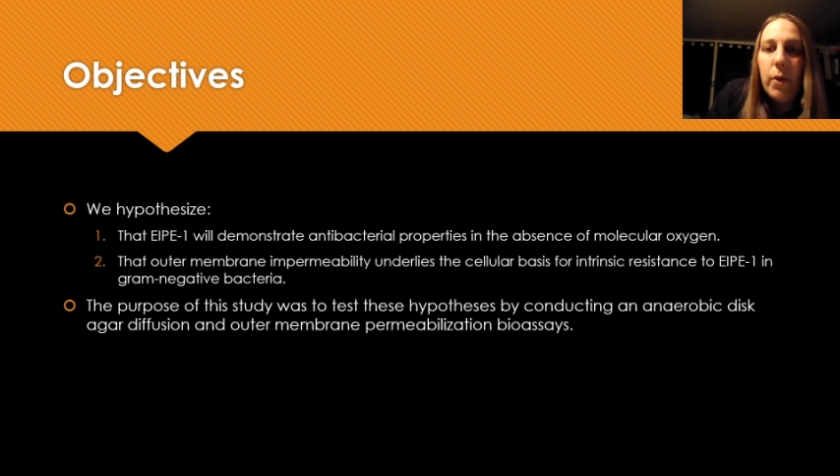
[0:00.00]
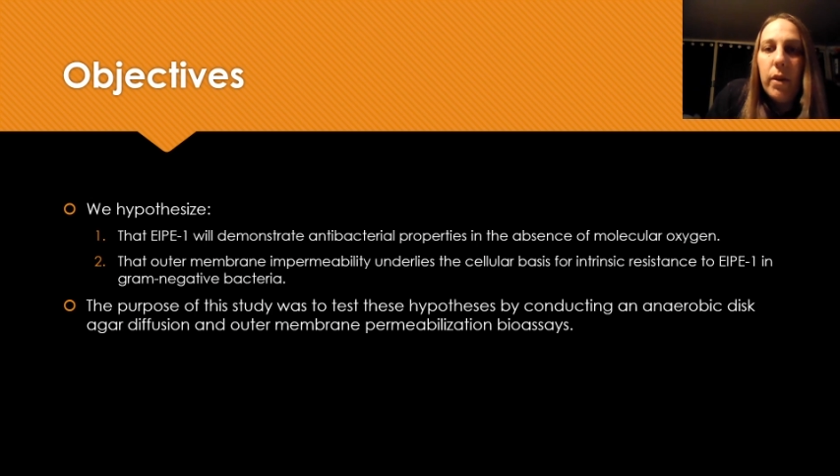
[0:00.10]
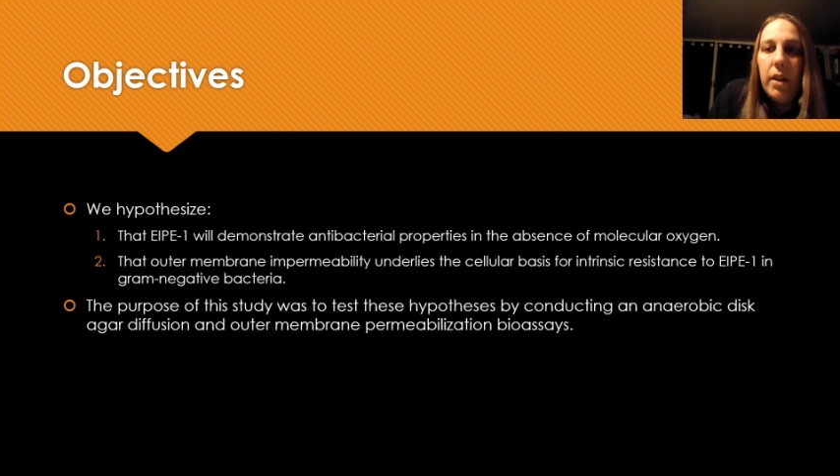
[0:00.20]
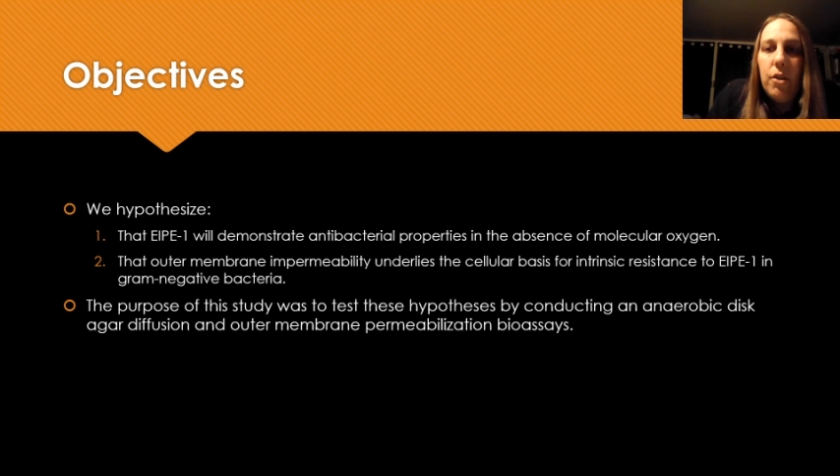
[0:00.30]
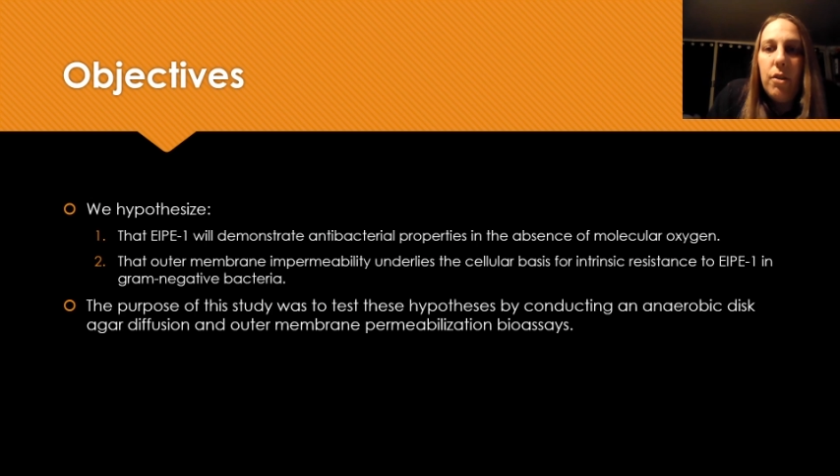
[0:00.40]

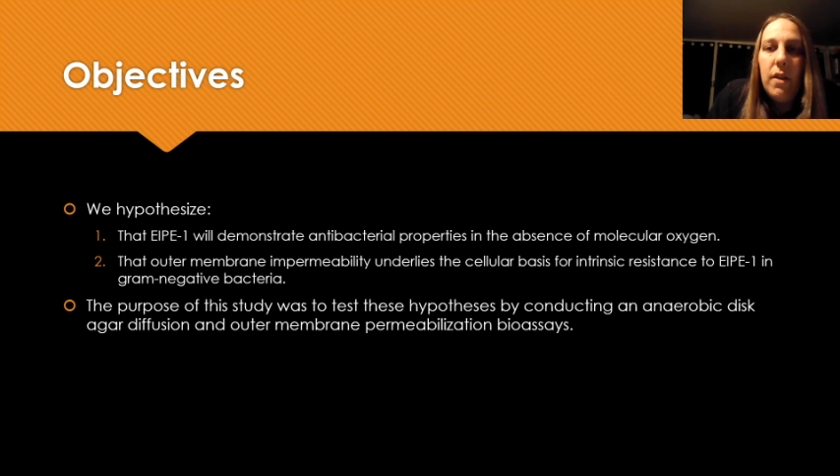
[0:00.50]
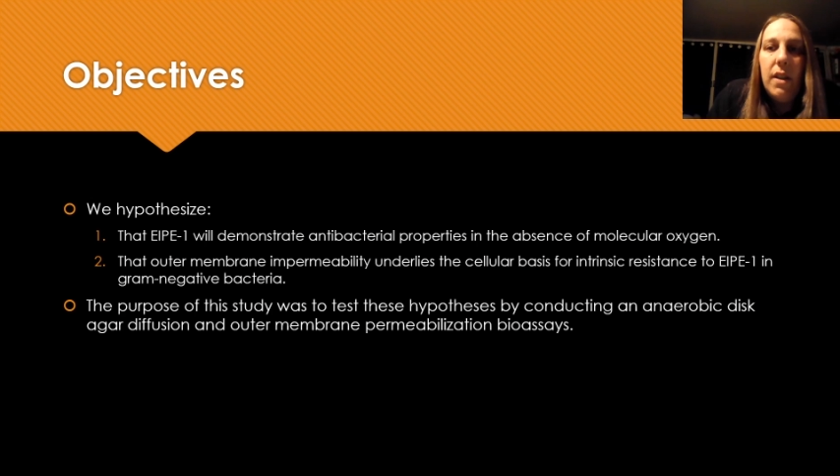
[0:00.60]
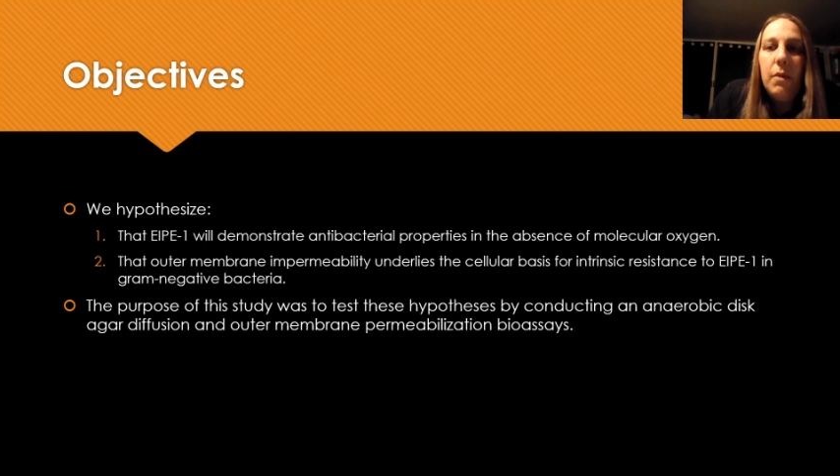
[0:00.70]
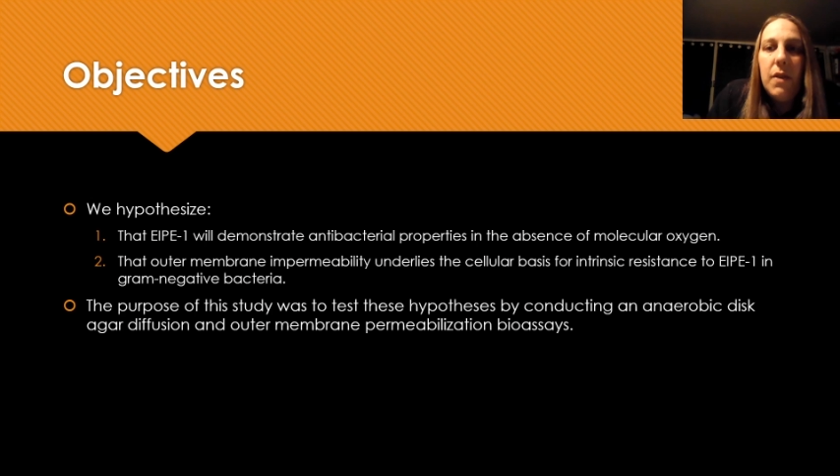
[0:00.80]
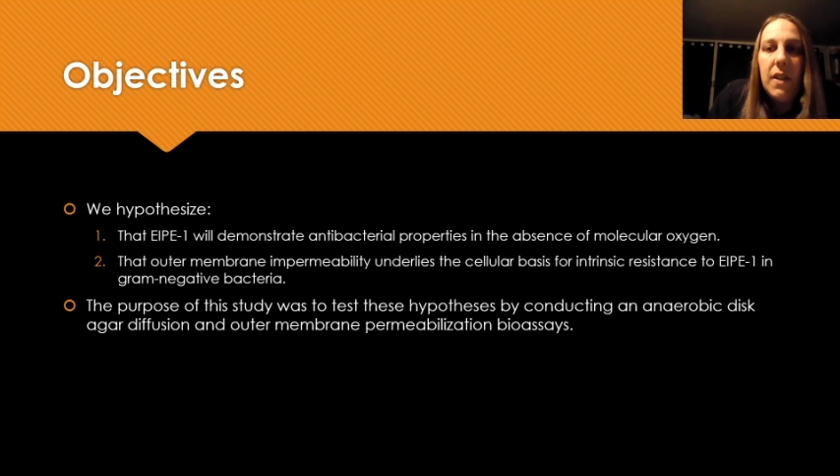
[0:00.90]
for
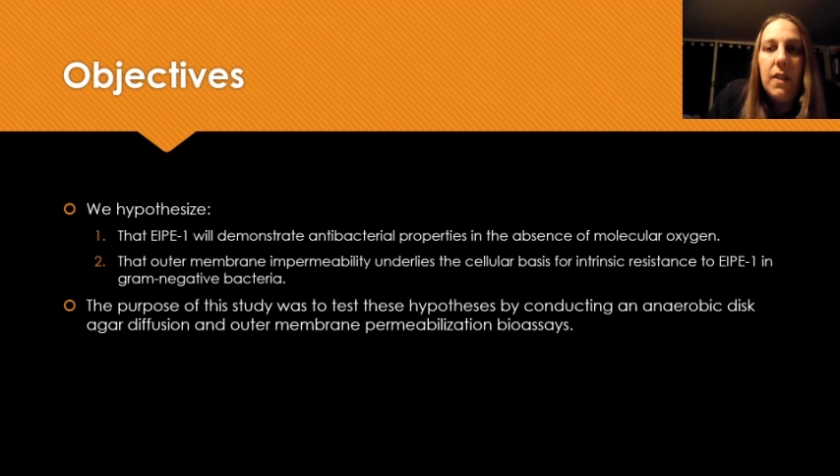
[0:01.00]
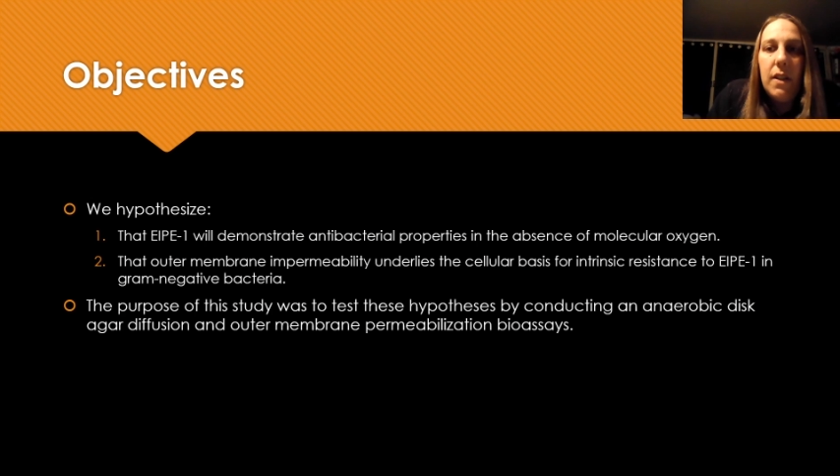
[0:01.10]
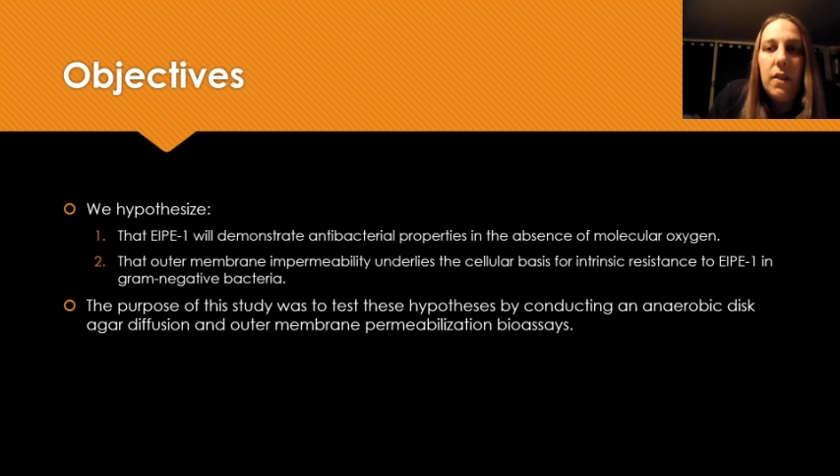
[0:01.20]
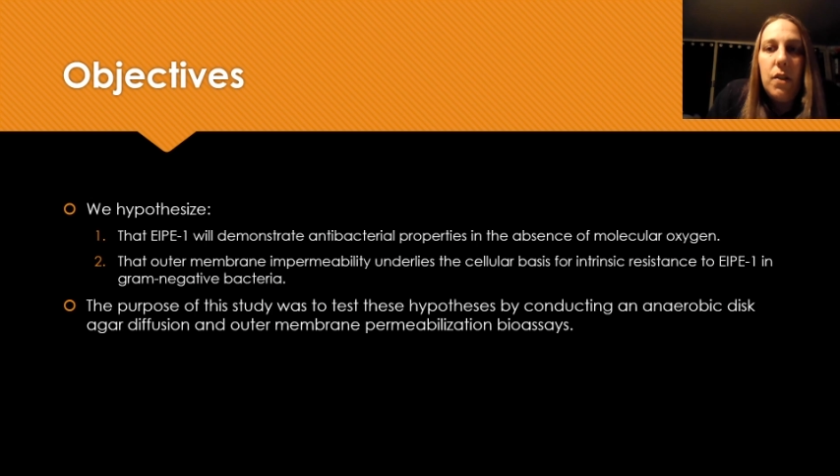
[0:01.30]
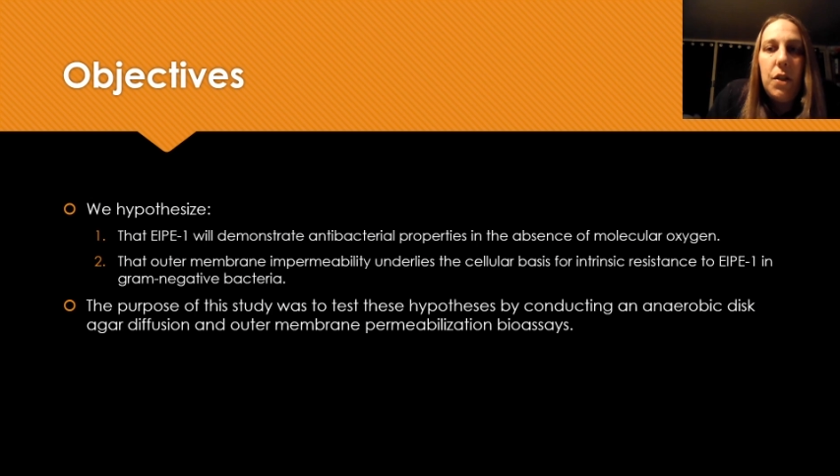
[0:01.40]
intrinsic
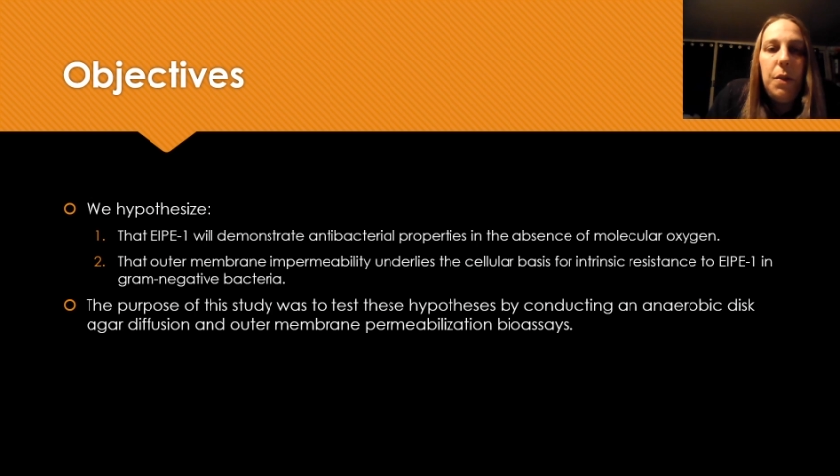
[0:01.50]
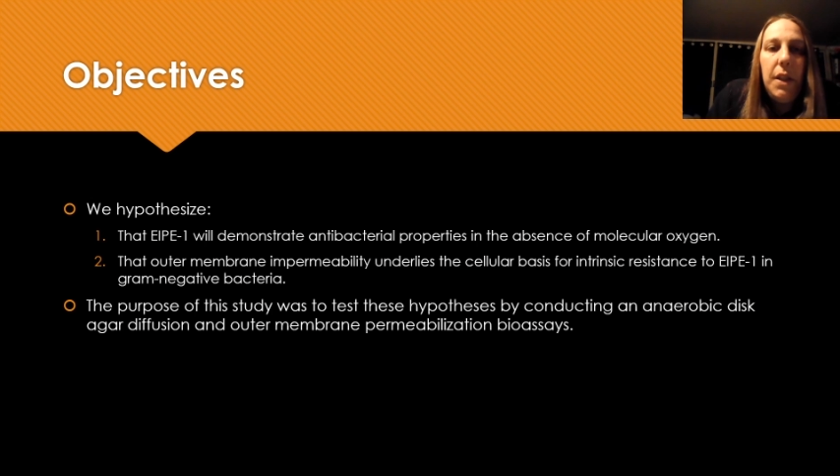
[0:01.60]
resistance